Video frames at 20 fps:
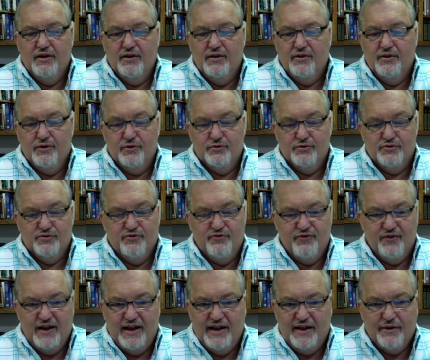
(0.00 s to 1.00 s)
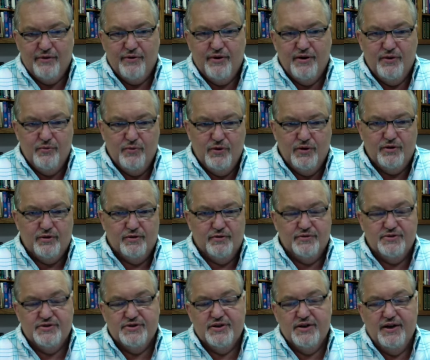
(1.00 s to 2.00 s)
those flattering
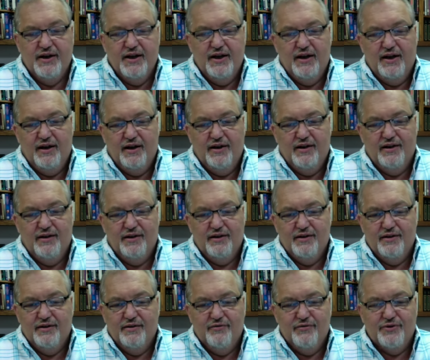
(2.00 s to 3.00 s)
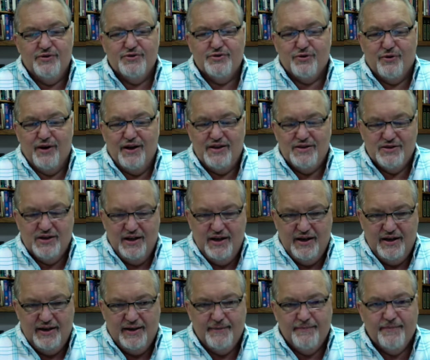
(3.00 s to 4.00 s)
words of the strange
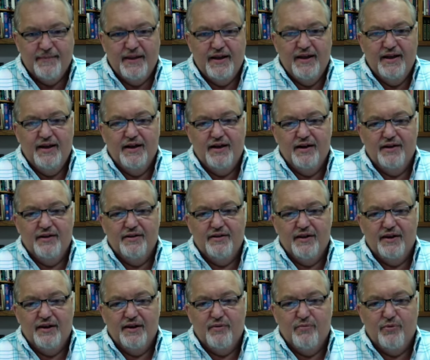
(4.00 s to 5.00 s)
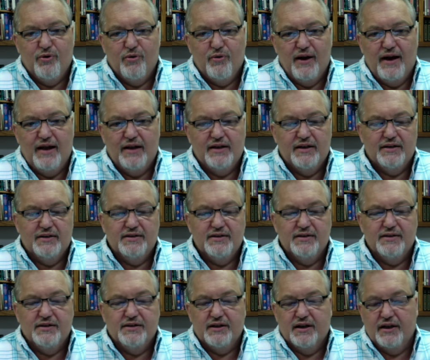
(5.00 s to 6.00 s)
lady, that
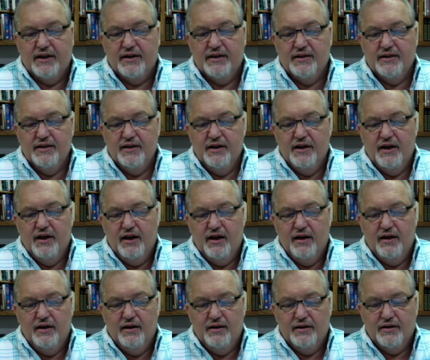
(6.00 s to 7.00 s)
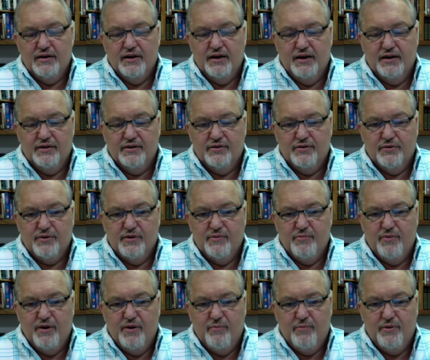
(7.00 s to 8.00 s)
immorality can
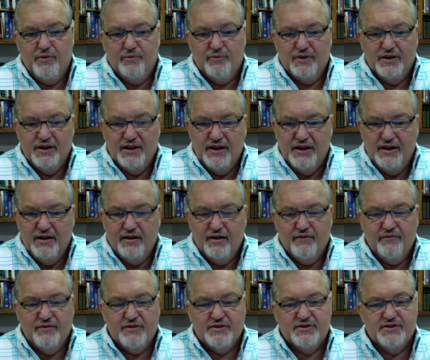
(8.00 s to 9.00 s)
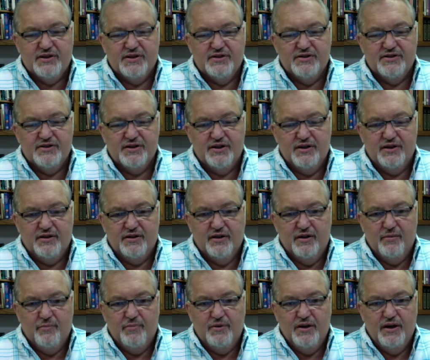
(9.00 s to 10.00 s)
creep up on any of us and sneak
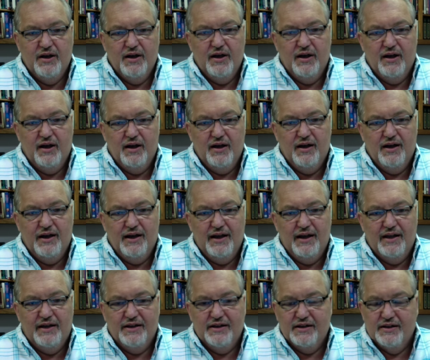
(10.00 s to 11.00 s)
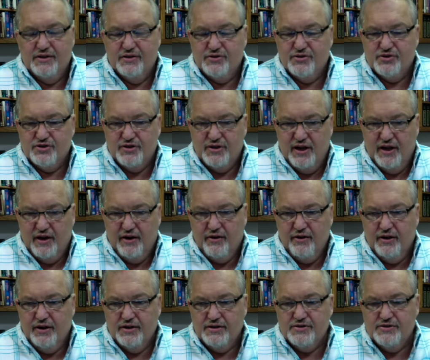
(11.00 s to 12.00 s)
up and ensnare
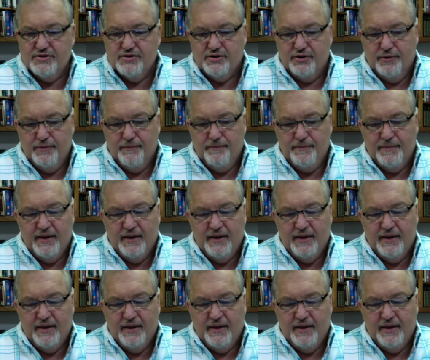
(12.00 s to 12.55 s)
us. So